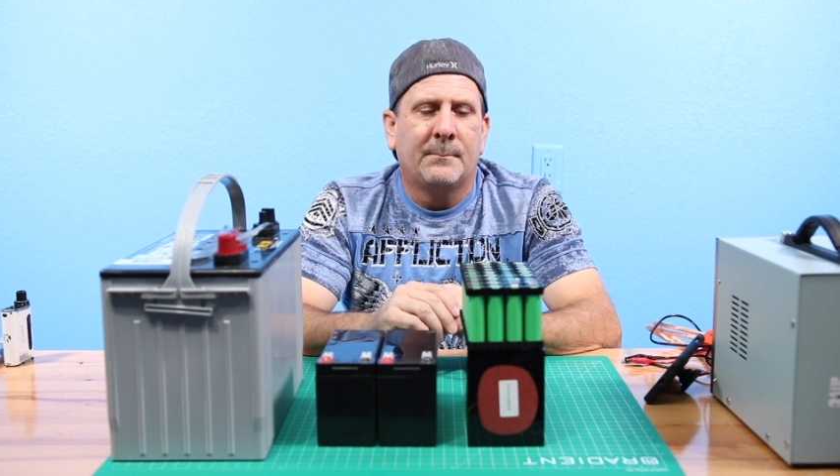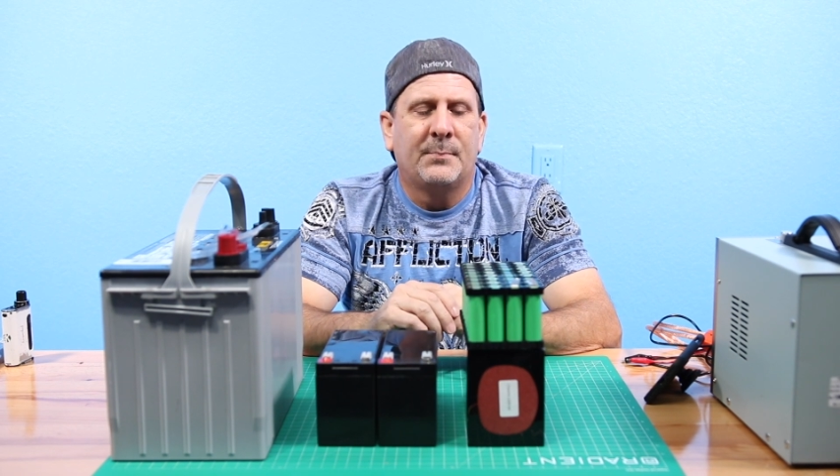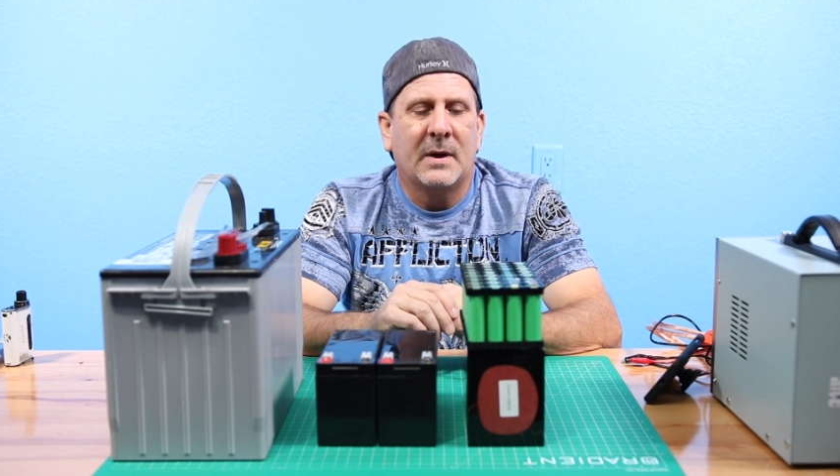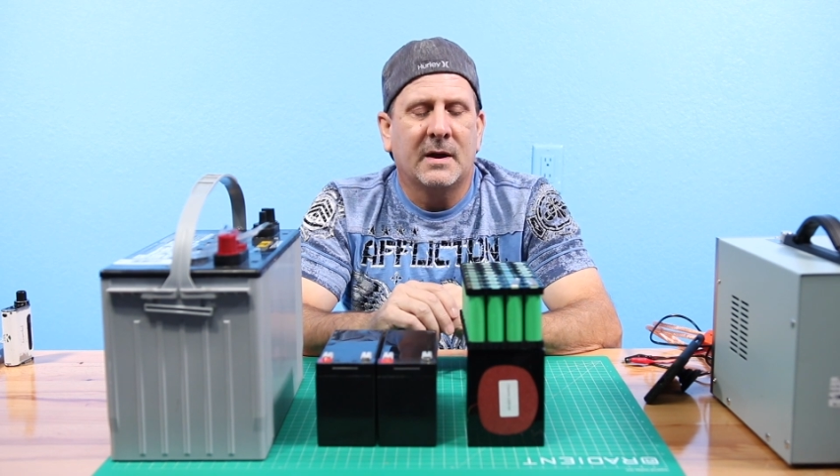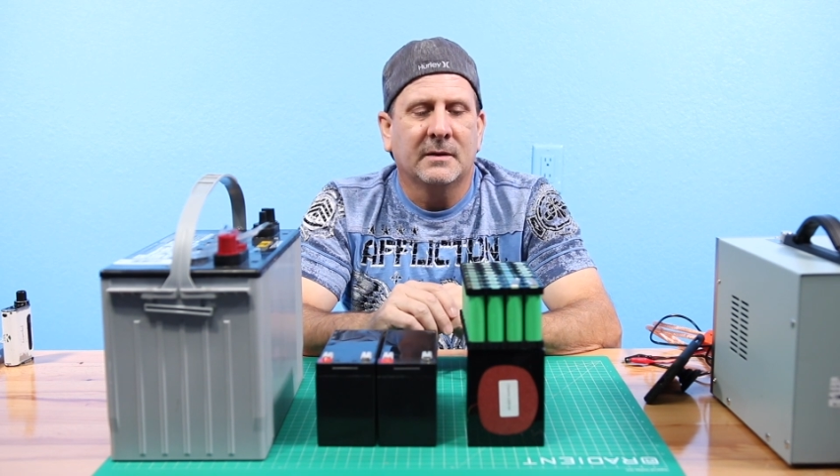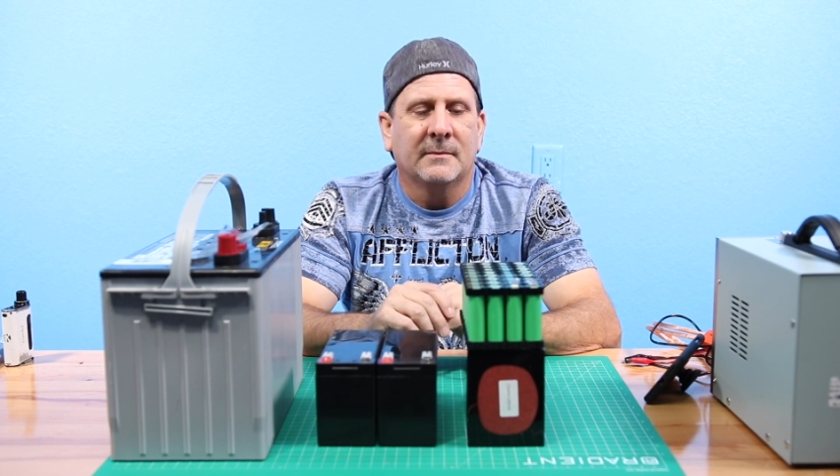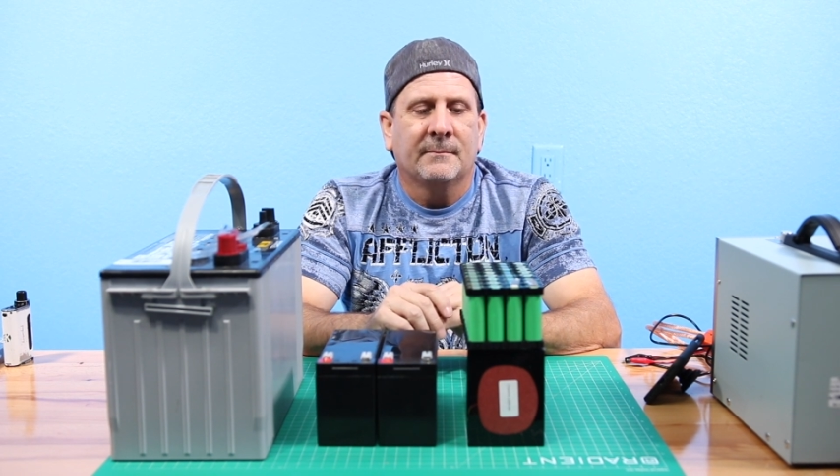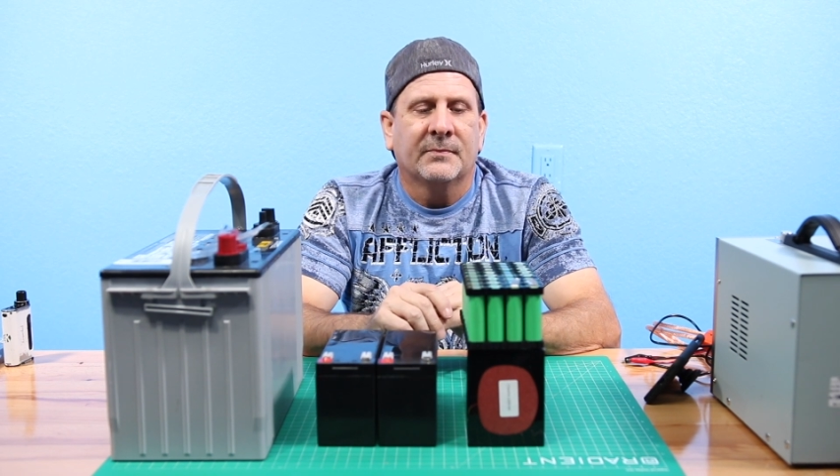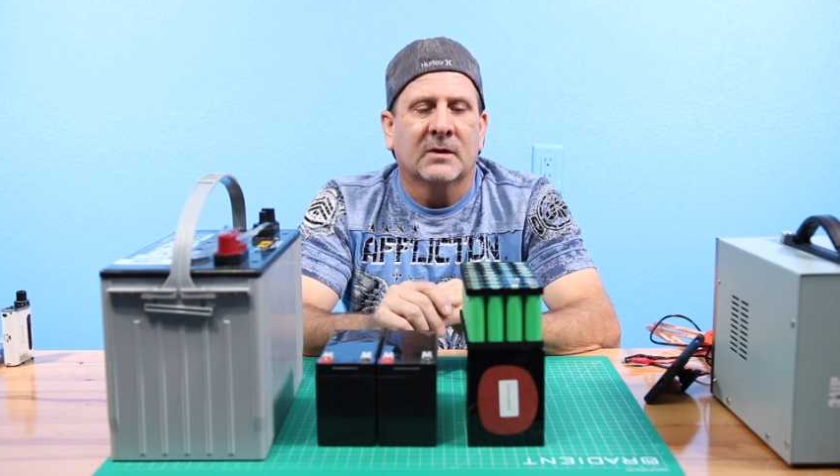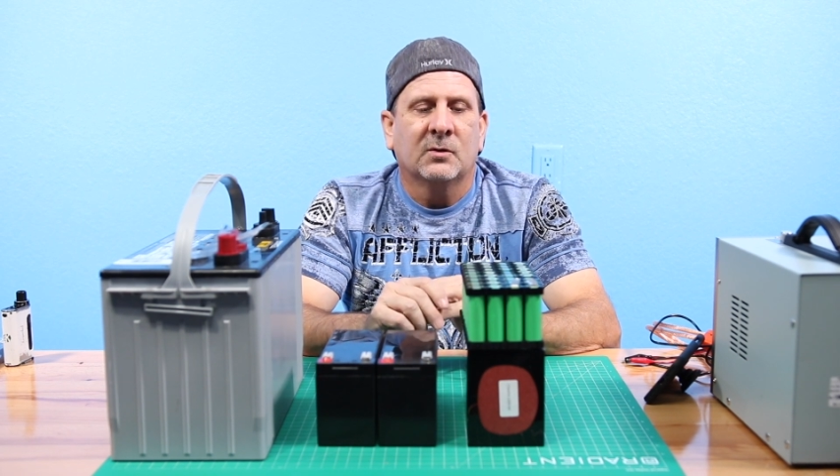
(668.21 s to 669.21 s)
But
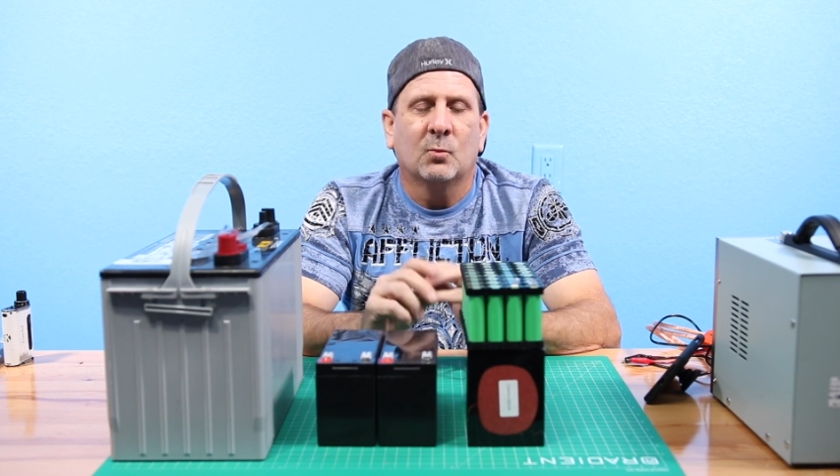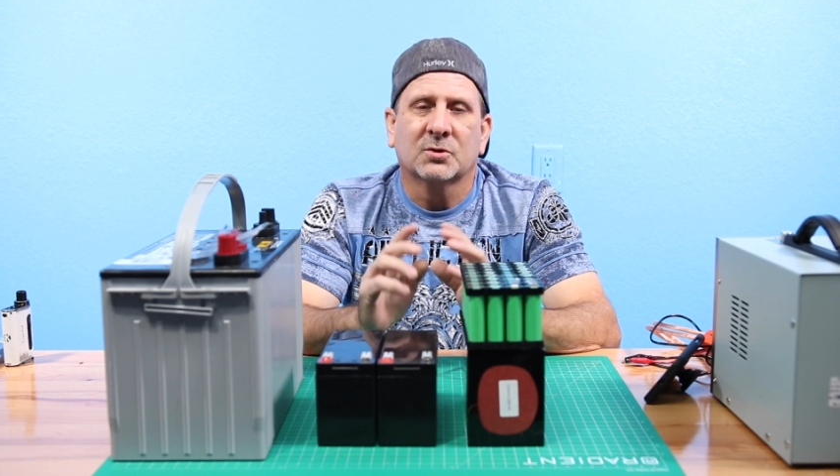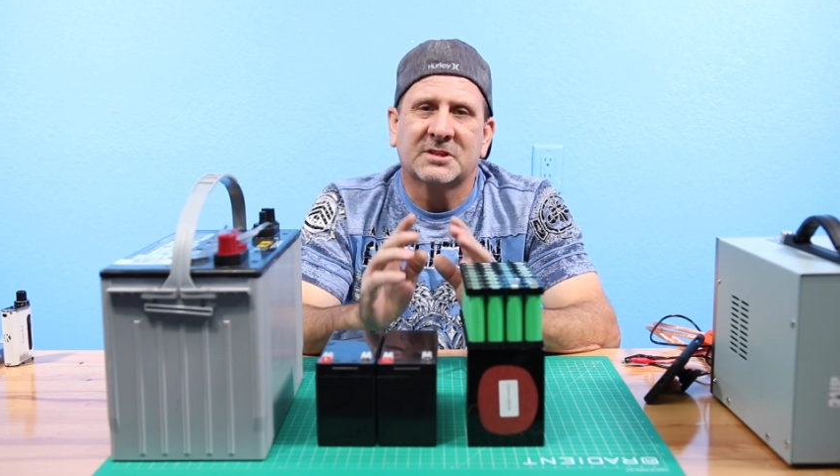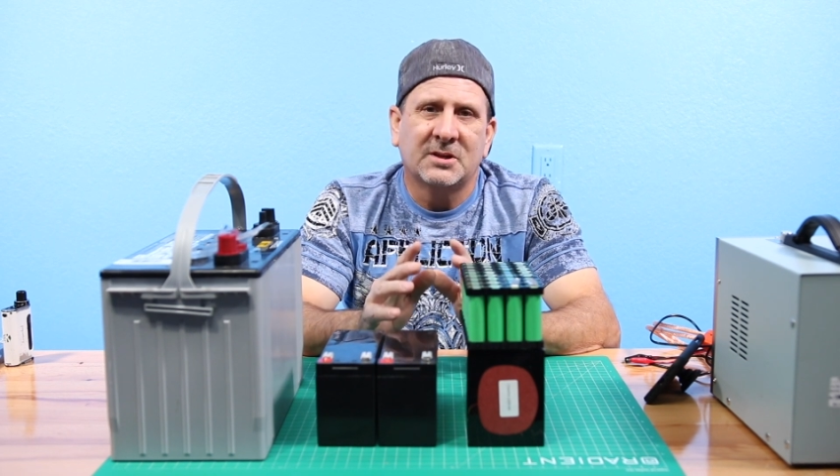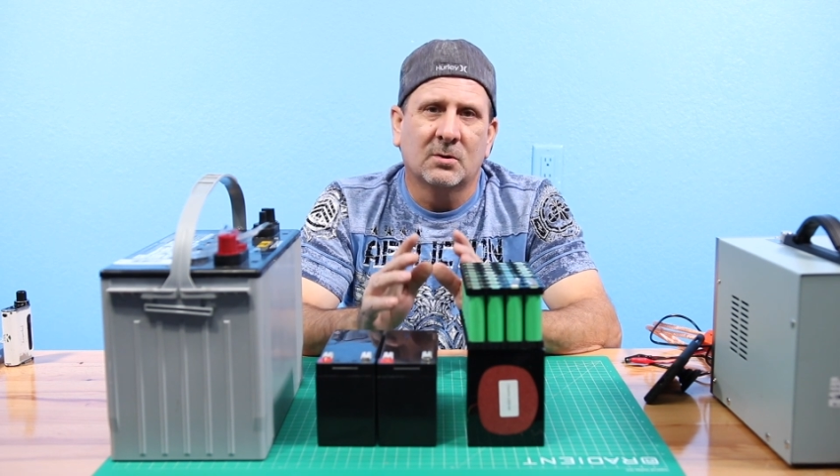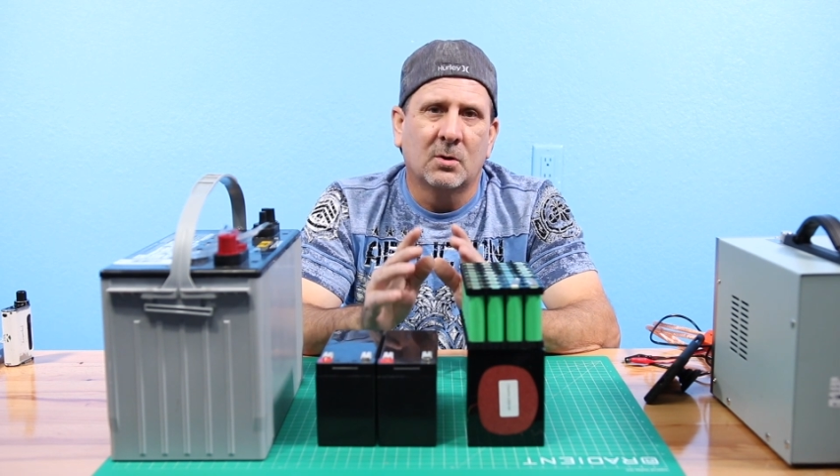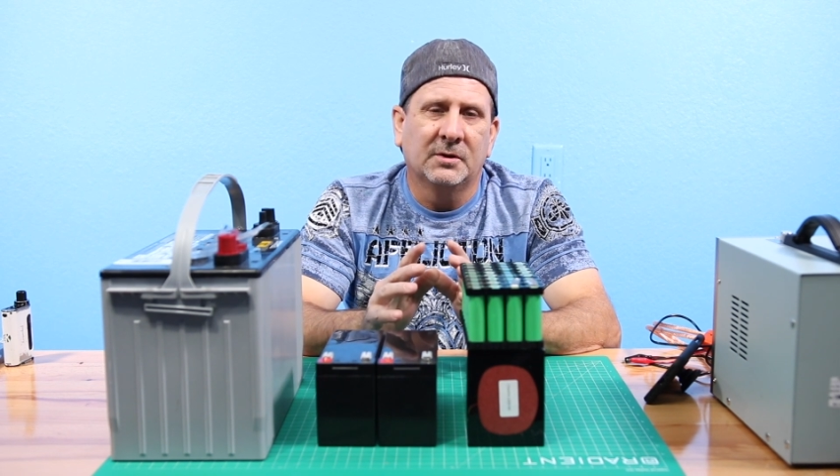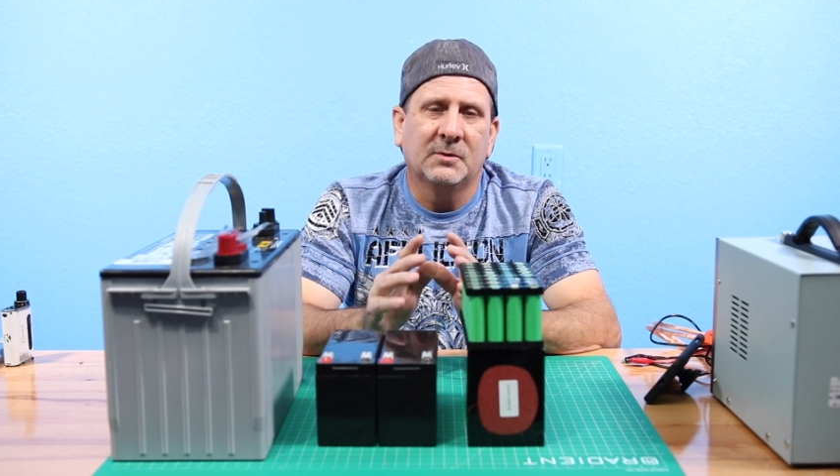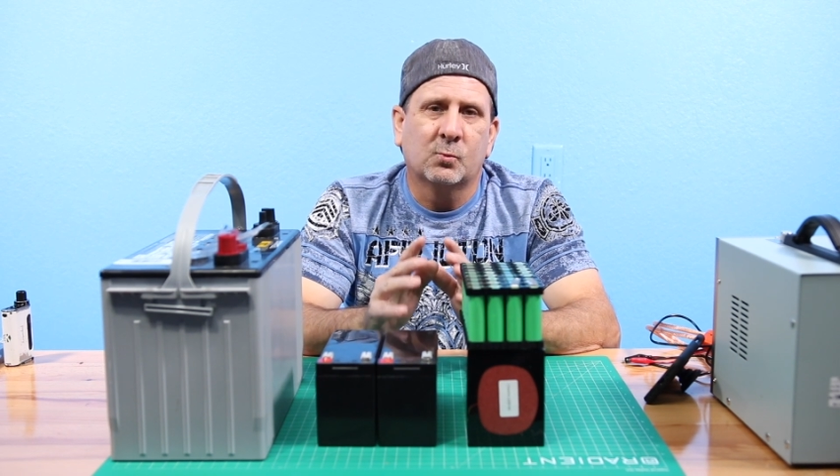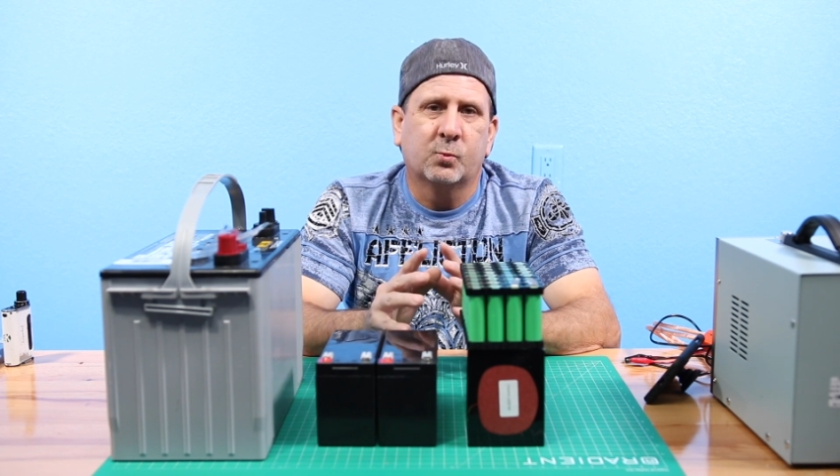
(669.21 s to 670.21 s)
we're still
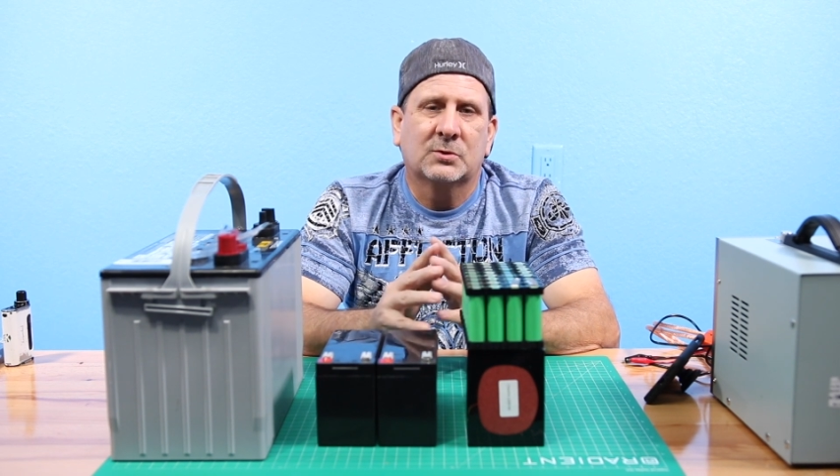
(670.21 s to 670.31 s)
only